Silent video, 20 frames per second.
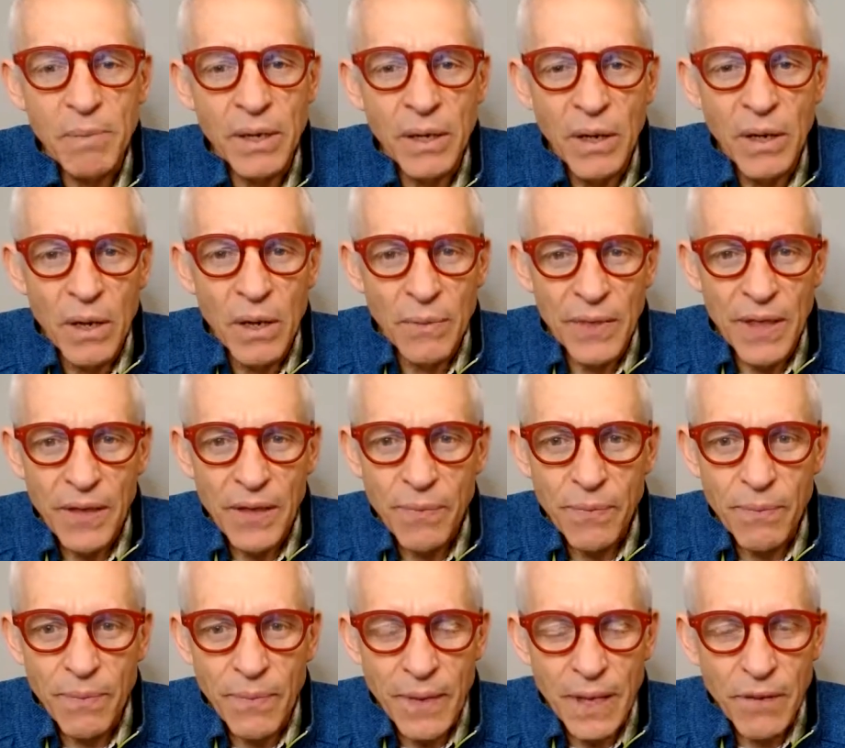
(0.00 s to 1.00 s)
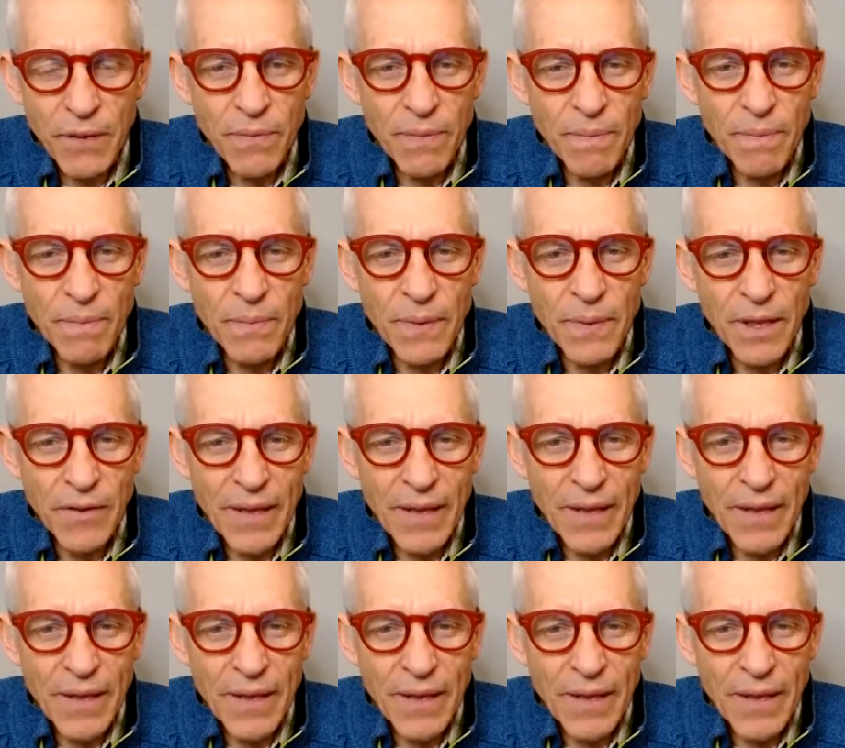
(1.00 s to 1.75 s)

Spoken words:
But this